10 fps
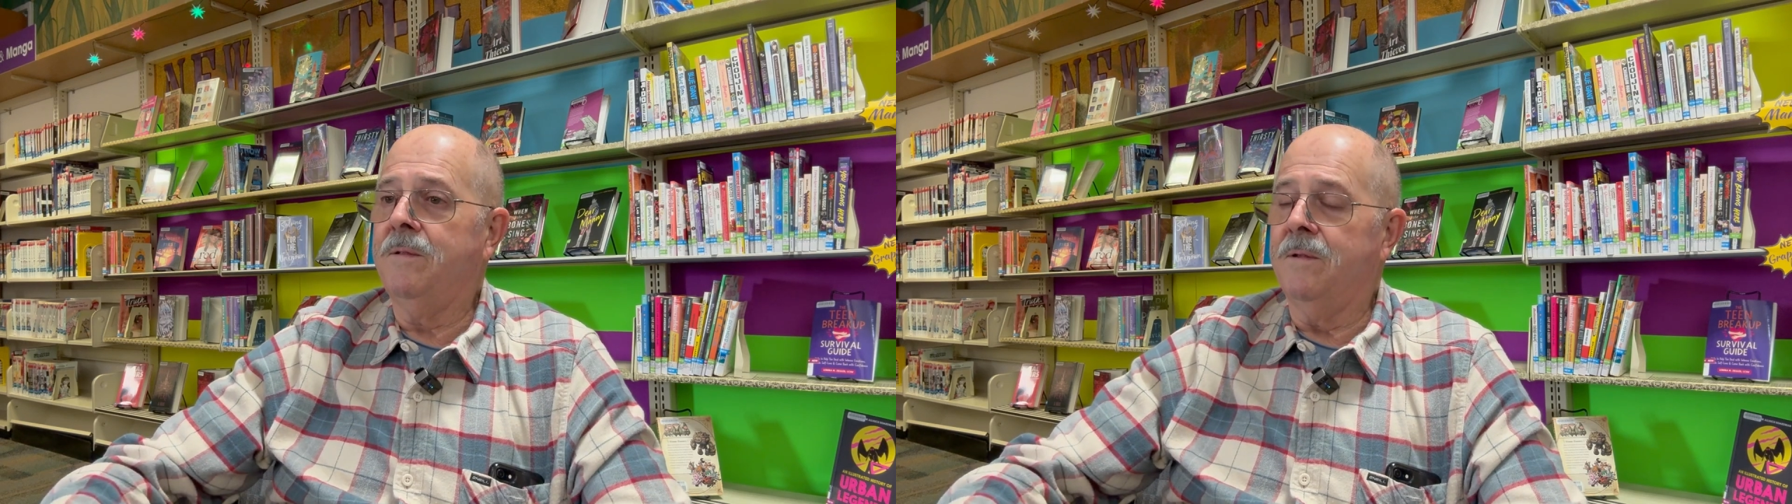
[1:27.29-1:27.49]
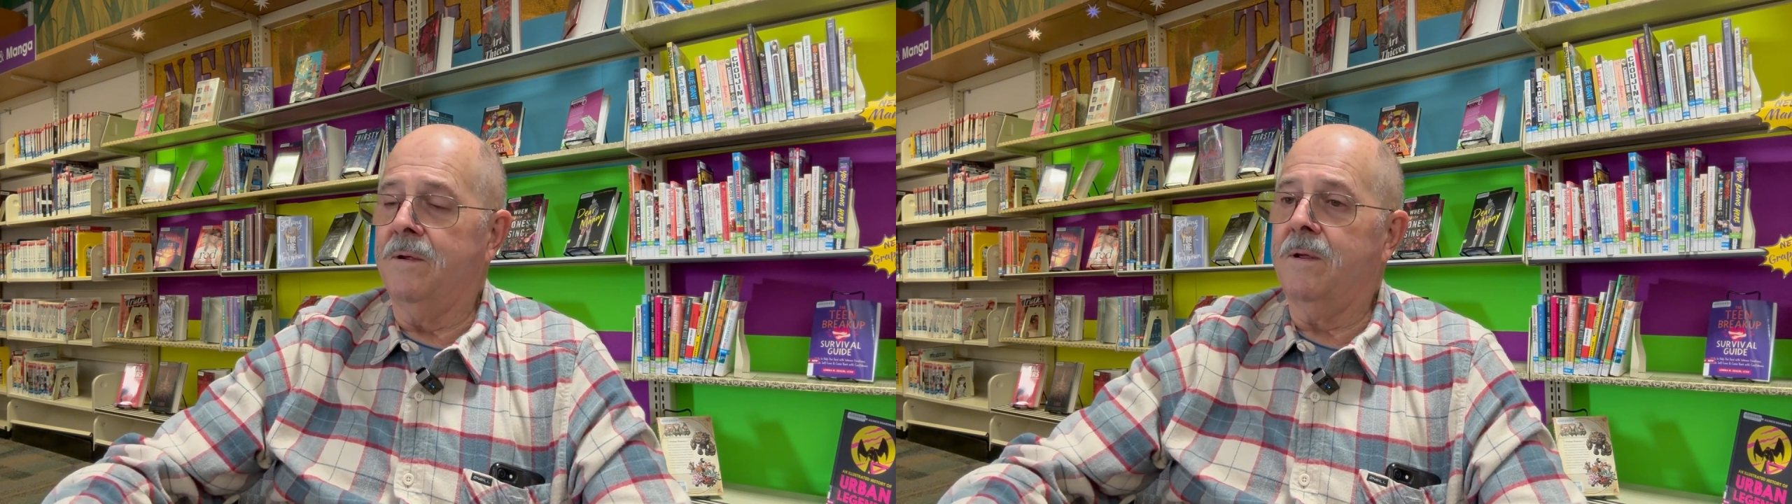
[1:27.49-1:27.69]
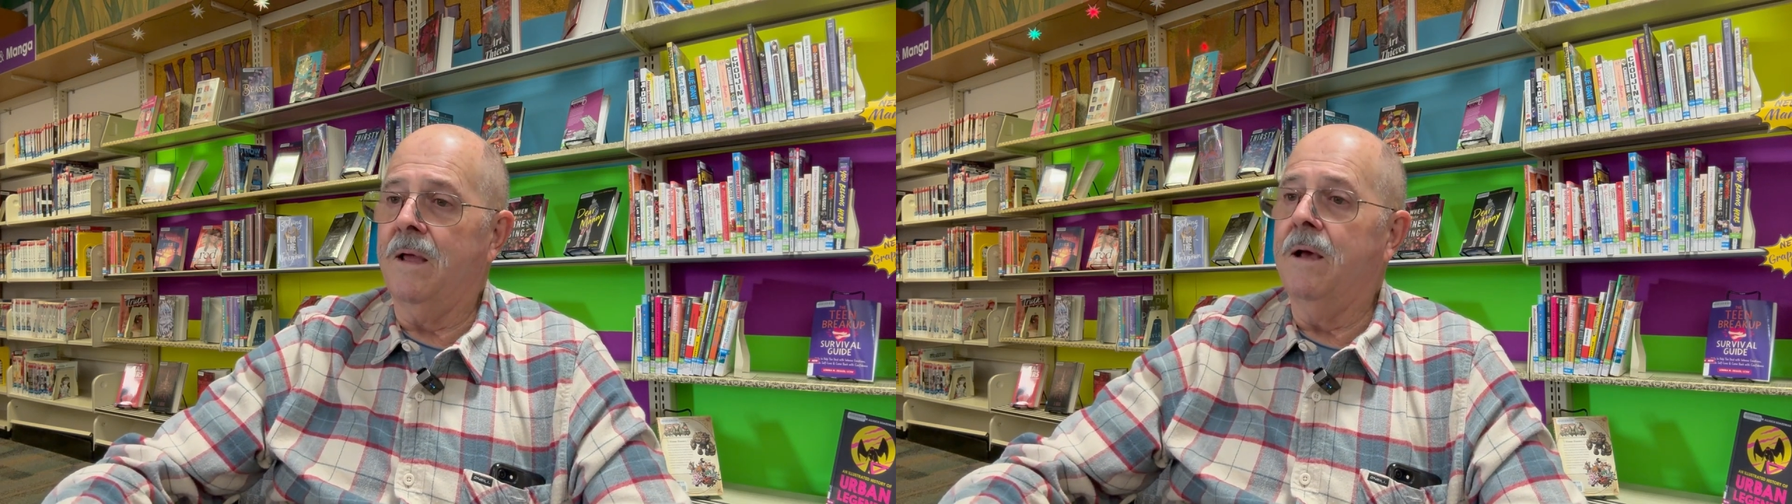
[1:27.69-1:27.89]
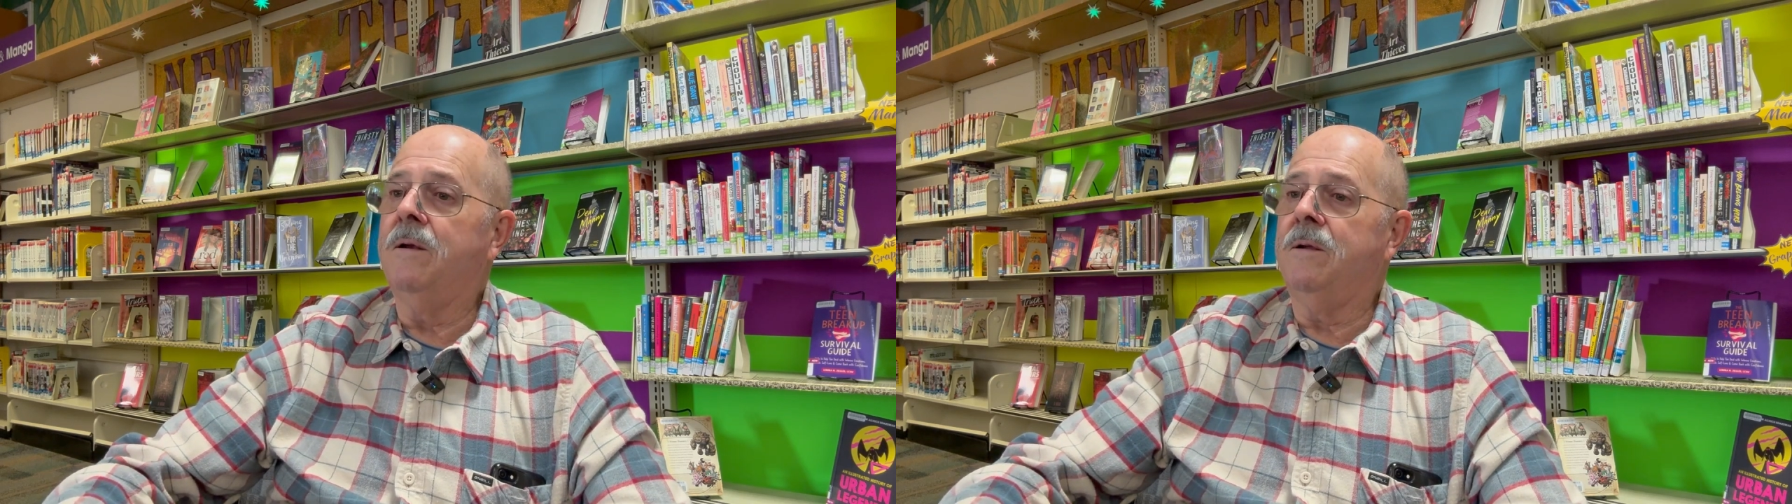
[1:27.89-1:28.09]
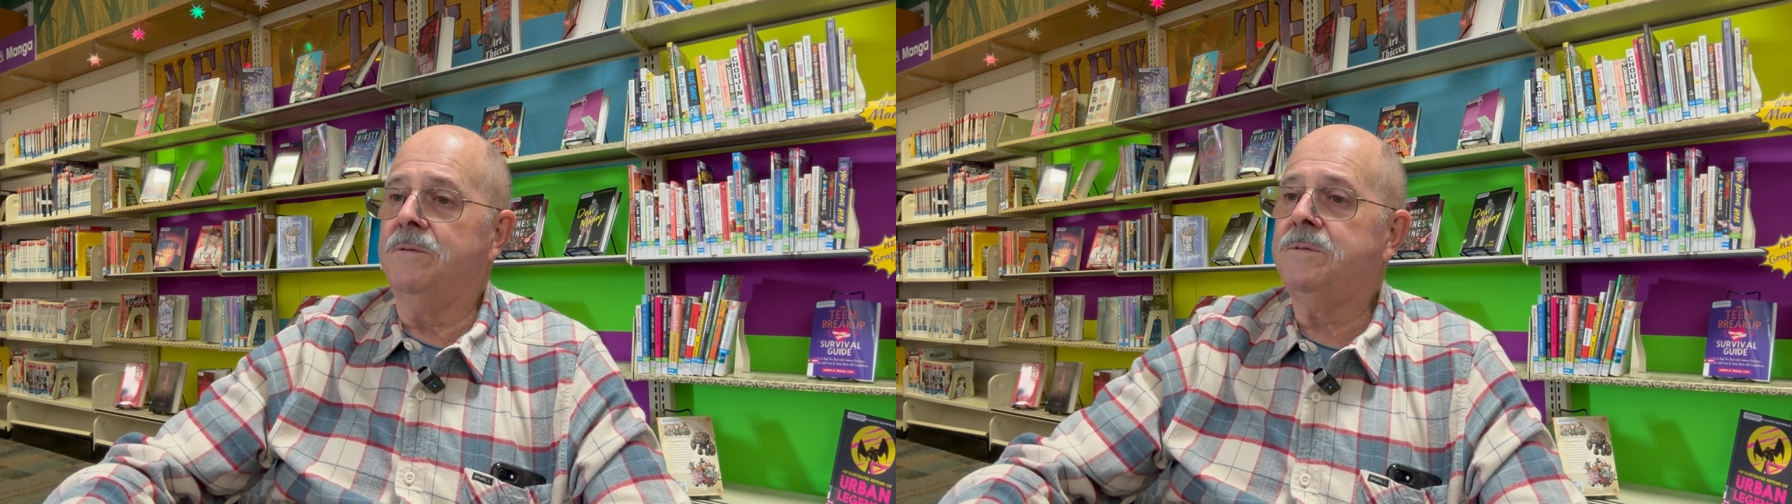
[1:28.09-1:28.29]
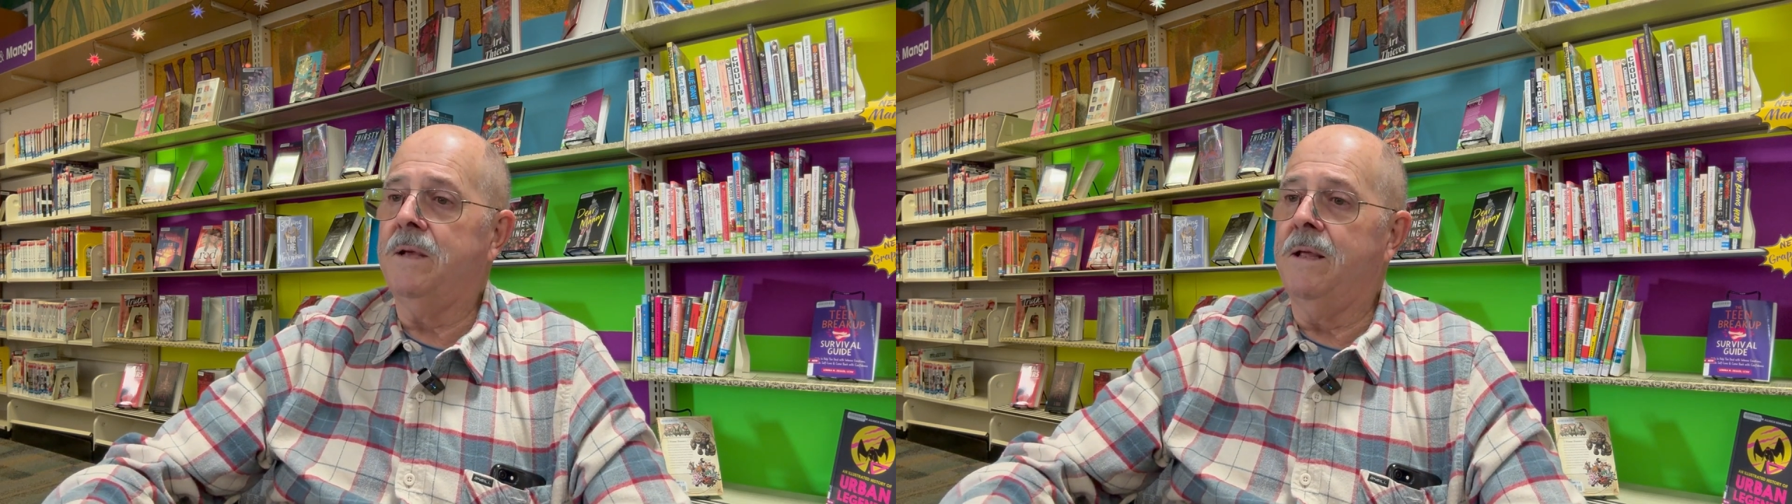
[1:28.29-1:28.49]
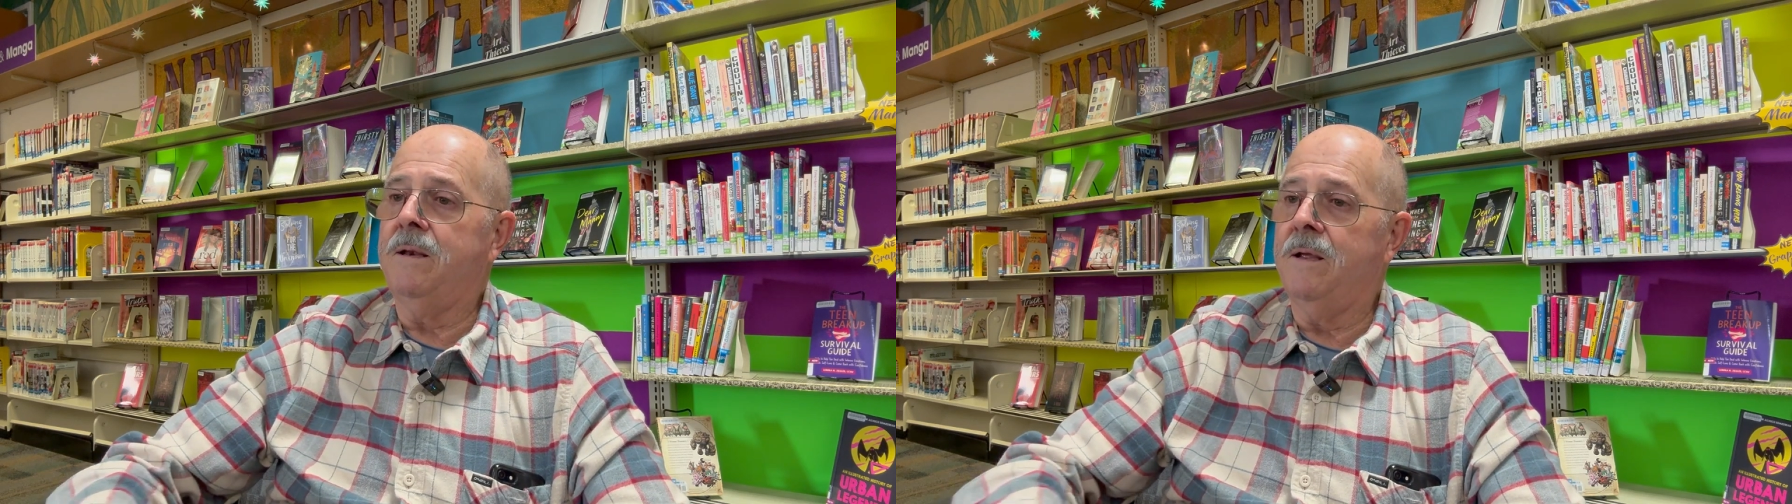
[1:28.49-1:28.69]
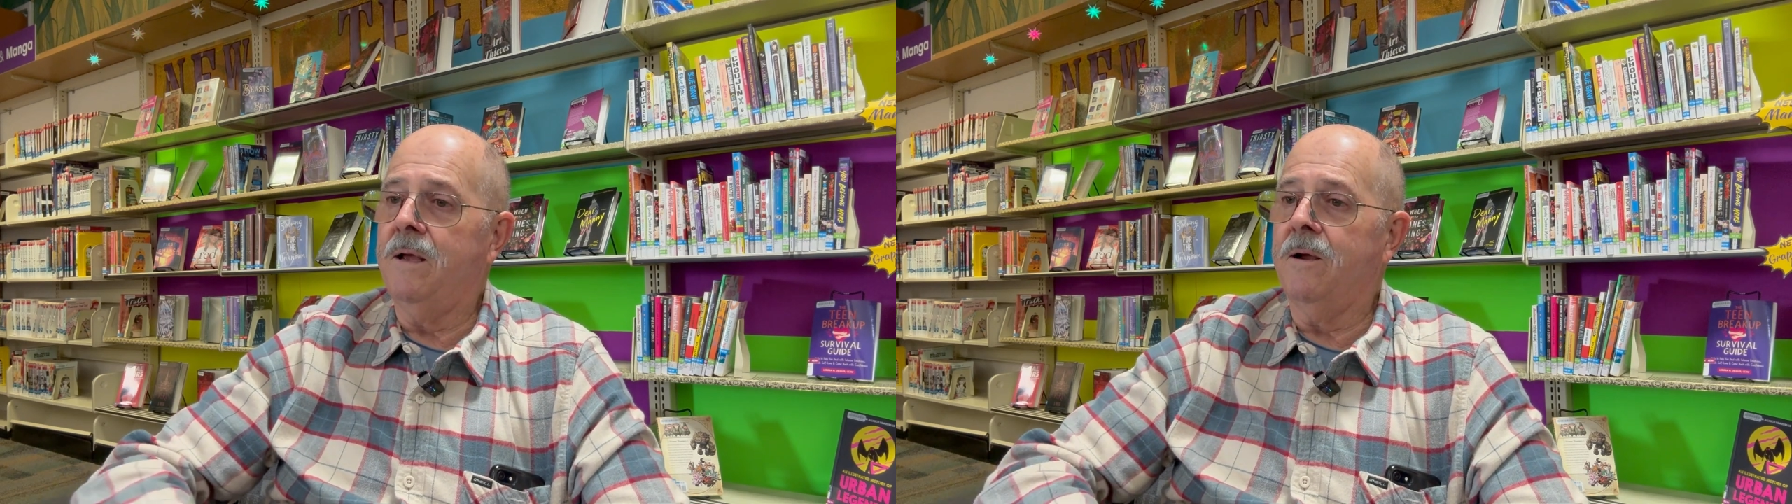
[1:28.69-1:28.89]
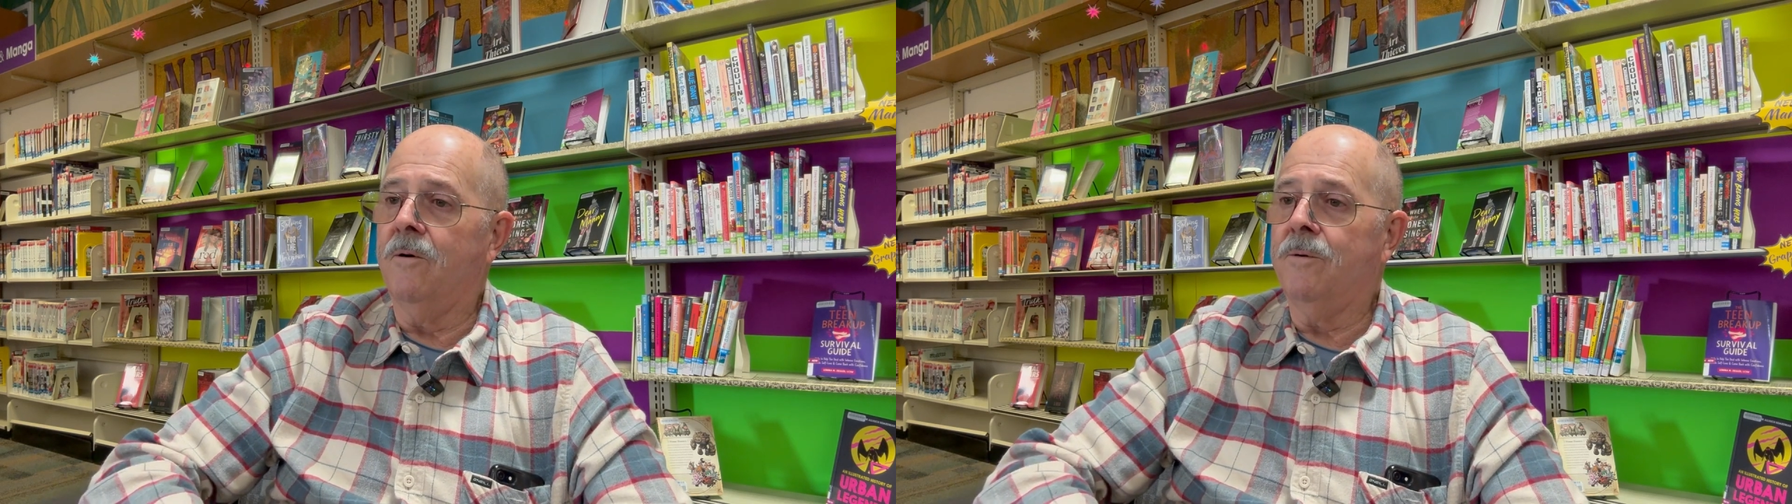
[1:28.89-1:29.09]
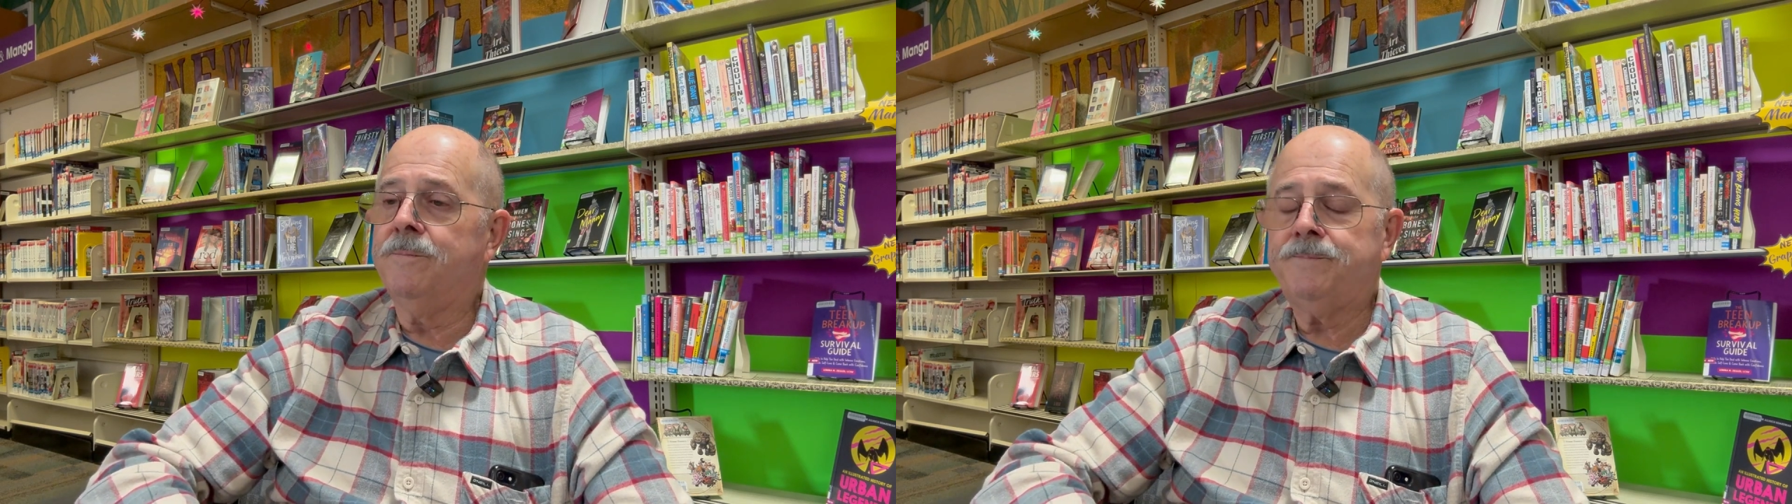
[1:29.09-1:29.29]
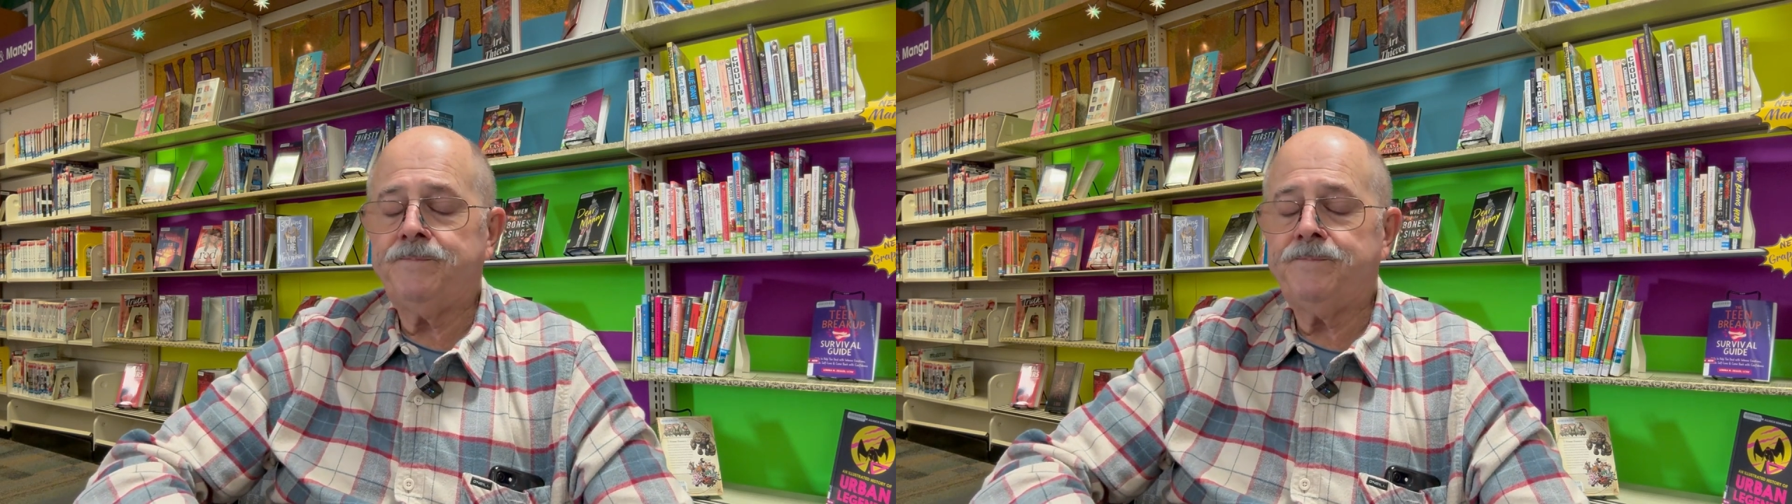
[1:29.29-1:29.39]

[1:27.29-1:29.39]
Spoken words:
the county of San Diego.